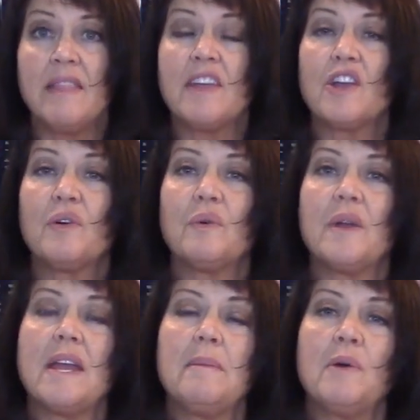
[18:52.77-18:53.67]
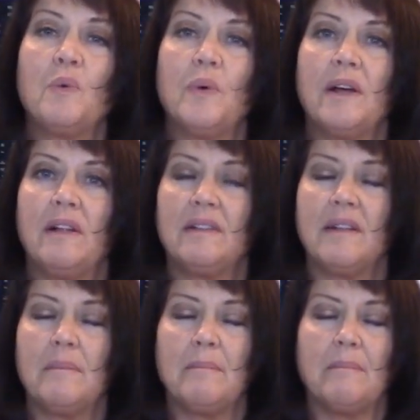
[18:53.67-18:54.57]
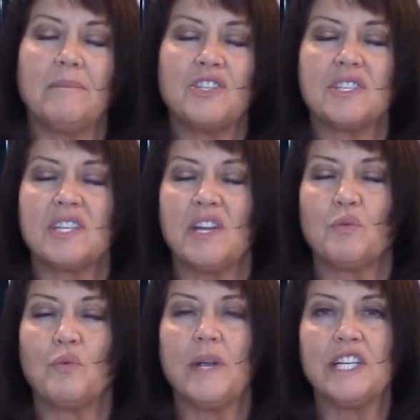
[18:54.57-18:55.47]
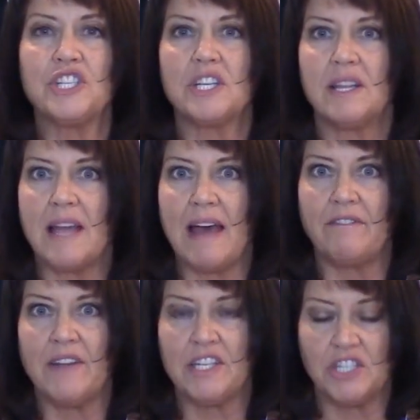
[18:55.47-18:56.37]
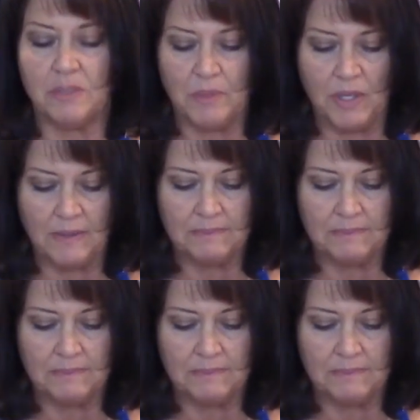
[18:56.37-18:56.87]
The cream will just enrich that vegetable.